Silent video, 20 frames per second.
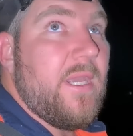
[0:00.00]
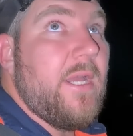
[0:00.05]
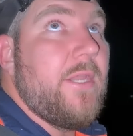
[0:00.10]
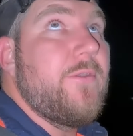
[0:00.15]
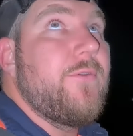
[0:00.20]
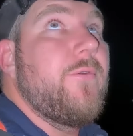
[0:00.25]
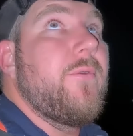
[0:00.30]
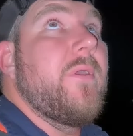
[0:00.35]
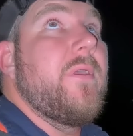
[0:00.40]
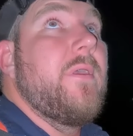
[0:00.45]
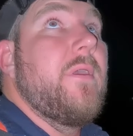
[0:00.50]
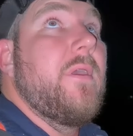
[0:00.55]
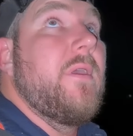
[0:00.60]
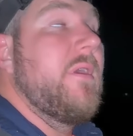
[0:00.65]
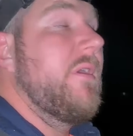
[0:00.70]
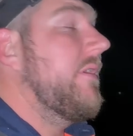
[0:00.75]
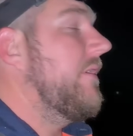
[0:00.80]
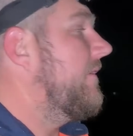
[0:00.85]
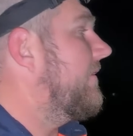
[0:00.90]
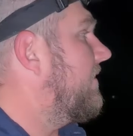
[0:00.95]
country.
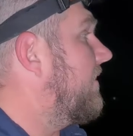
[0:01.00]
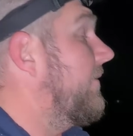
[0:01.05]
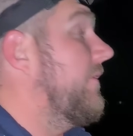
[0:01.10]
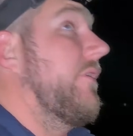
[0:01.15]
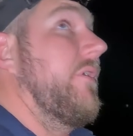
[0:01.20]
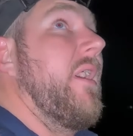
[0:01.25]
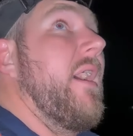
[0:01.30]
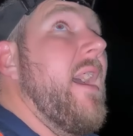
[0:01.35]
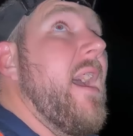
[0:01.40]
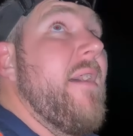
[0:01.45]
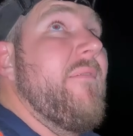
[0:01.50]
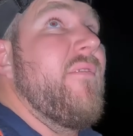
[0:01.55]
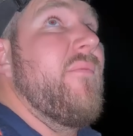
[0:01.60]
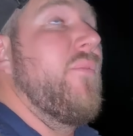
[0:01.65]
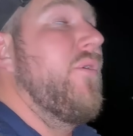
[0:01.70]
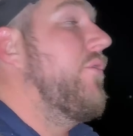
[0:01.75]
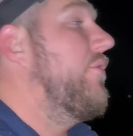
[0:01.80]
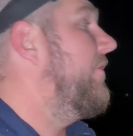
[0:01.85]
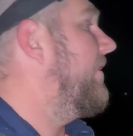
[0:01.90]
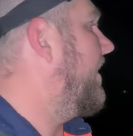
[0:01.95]
So we've got half a
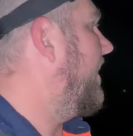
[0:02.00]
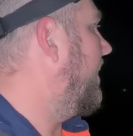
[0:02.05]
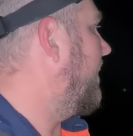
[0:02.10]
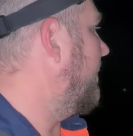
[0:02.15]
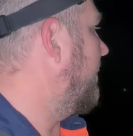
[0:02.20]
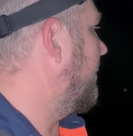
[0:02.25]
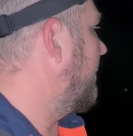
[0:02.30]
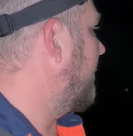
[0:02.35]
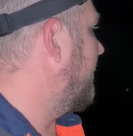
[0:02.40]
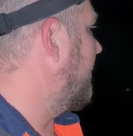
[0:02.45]
moon out.